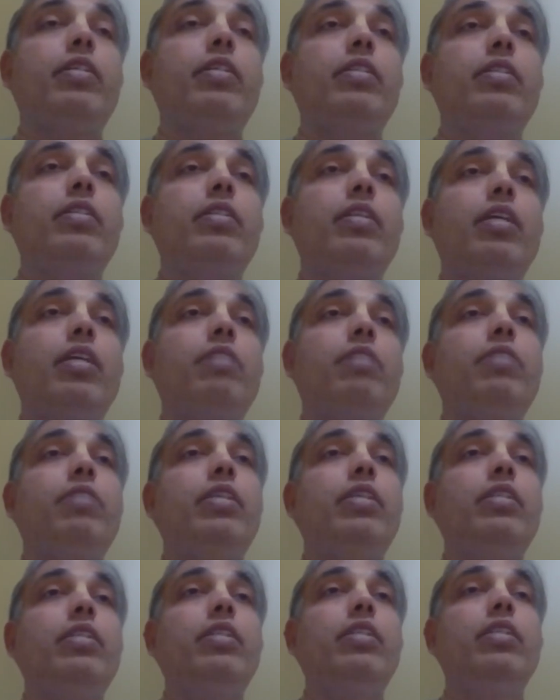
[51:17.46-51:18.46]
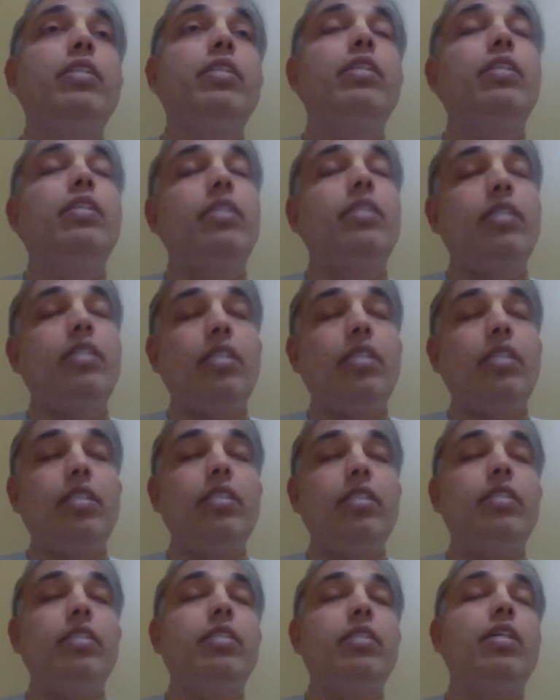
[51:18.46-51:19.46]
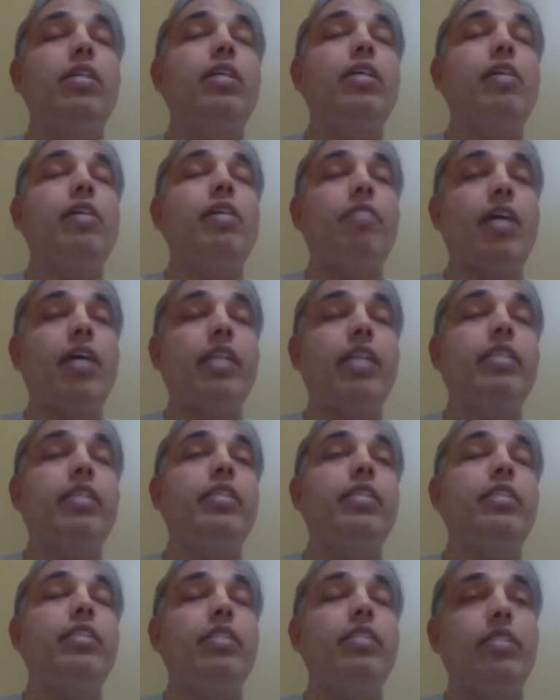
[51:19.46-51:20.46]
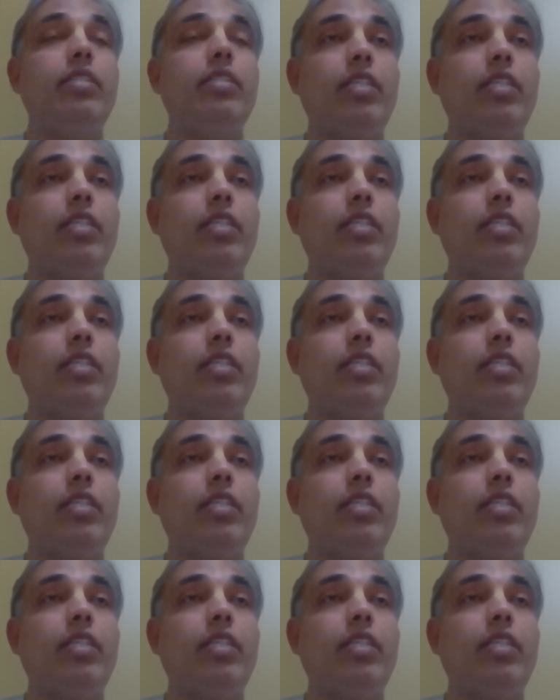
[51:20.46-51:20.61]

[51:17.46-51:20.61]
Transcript: Otherwise, this is Navaratri.